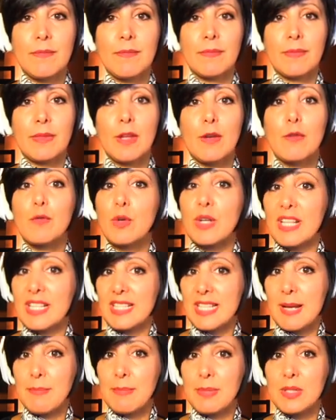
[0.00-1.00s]
For
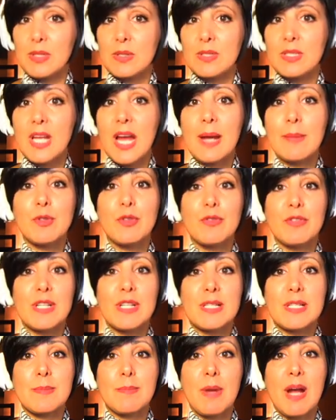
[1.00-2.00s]
example, time to
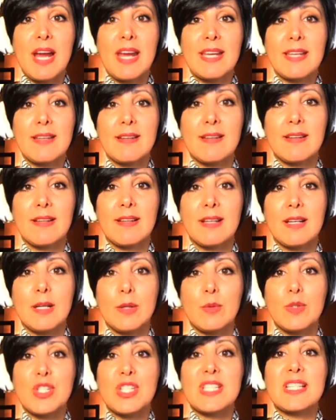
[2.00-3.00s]
first byte,
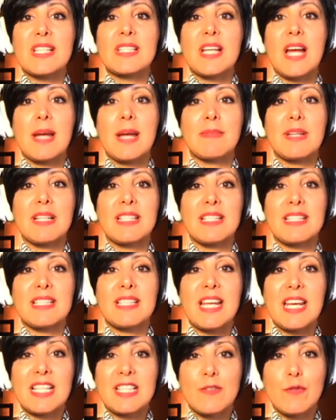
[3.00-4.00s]
which is the time that it
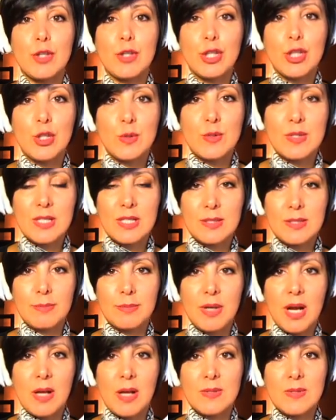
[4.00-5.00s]
takes for a user's
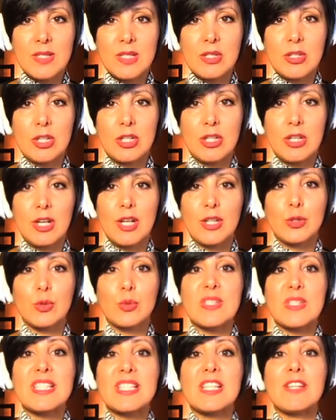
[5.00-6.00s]
browser to
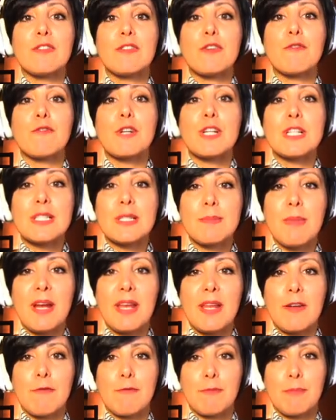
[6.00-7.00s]
receive the first byte
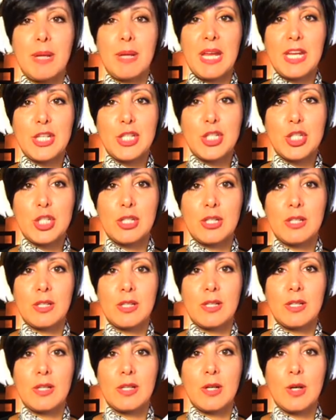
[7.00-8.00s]
of page,
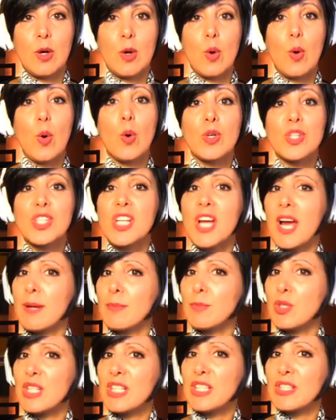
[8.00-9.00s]
or time
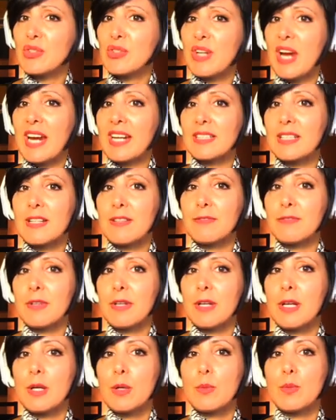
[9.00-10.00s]
to interactive,
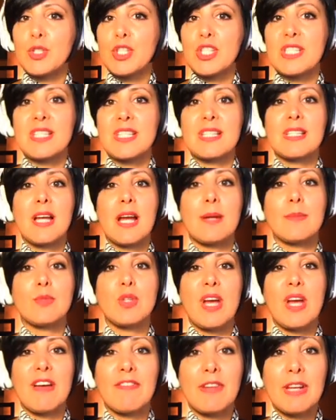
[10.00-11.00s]
which is the time to
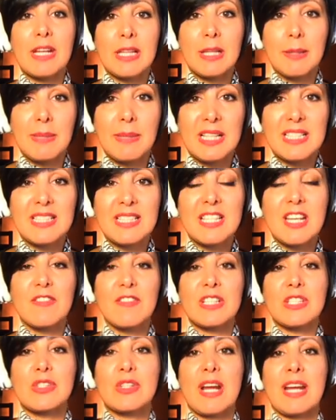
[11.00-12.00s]
availability of
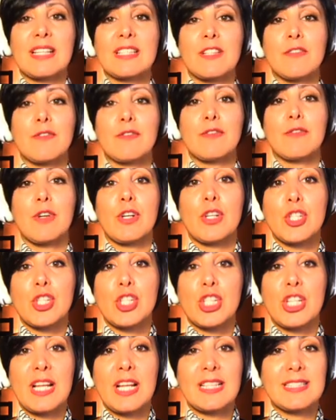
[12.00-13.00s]
interactive
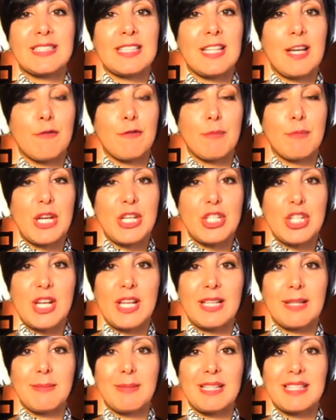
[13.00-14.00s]
functionality of page
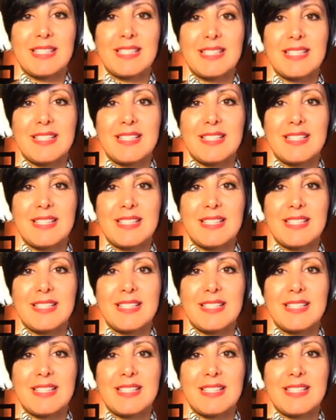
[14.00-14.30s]
elements.